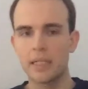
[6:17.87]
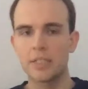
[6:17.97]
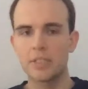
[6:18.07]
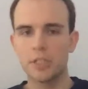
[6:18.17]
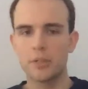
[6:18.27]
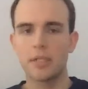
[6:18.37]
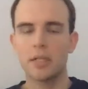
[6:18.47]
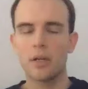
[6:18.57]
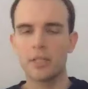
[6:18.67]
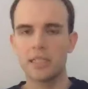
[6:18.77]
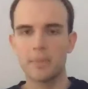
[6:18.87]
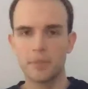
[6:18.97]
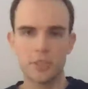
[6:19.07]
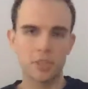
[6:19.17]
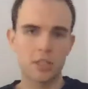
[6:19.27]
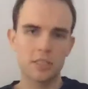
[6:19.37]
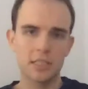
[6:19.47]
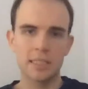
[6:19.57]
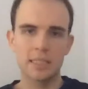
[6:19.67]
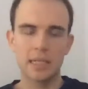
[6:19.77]
So hotter temperatures close to
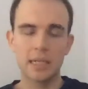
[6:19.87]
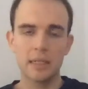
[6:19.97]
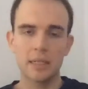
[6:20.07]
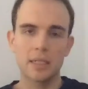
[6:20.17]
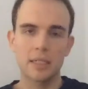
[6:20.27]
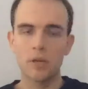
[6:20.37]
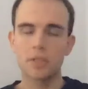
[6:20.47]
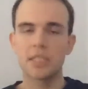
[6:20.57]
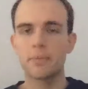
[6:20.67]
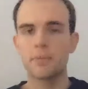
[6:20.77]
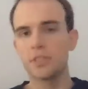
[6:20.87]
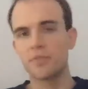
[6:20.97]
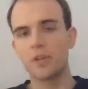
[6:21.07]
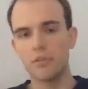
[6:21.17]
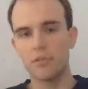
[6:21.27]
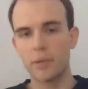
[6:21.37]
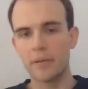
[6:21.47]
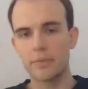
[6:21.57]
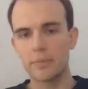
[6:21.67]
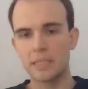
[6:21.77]
the star, colder temperatures further away
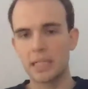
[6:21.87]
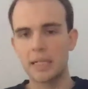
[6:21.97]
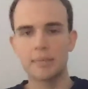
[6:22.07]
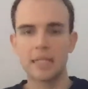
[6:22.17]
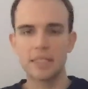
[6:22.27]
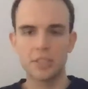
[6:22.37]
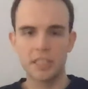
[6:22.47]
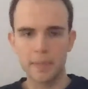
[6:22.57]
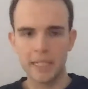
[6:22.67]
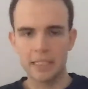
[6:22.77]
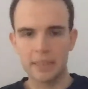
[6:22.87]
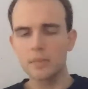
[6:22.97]
from the star, as you'd expect.